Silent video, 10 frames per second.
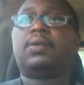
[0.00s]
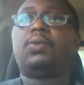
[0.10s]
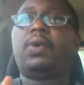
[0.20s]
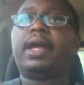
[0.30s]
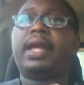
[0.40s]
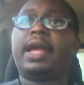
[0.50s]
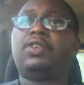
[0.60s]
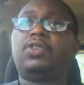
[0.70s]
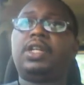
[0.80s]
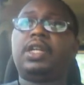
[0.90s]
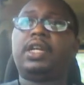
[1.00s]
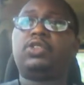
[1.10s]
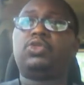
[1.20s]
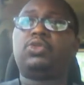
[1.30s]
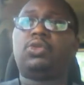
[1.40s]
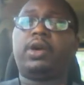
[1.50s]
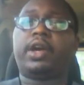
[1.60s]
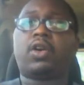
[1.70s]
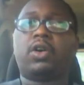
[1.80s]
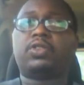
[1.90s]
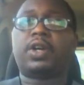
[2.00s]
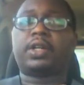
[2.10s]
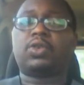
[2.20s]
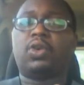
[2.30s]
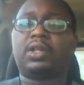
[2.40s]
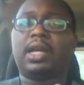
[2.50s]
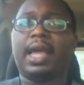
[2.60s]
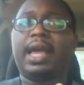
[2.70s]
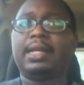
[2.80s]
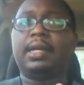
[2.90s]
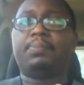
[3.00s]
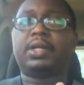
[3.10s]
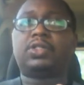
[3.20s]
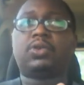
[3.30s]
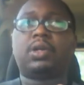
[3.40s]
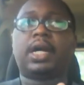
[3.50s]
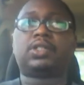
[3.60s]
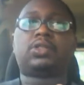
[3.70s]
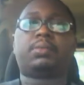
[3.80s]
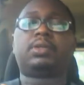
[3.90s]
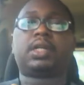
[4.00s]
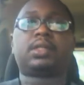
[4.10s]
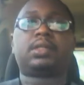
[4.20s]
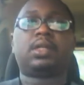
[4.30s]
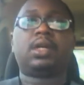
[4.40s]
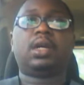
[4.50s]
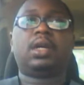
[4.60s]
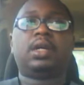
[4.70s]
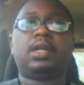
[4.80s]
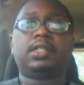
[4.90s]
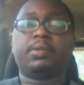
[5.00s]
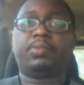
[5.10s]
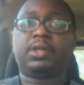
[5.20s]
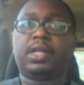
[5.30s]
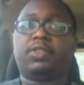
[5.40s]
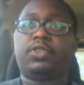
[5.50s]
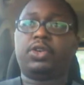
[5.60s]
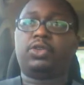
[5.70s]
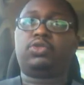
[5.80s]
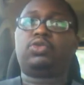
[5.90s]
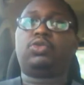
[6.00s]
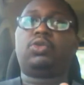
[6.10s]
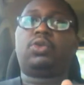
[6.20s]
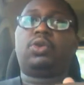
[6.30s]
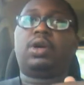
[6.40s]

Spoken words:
when entering into a contract on any particular subject, it's important for you to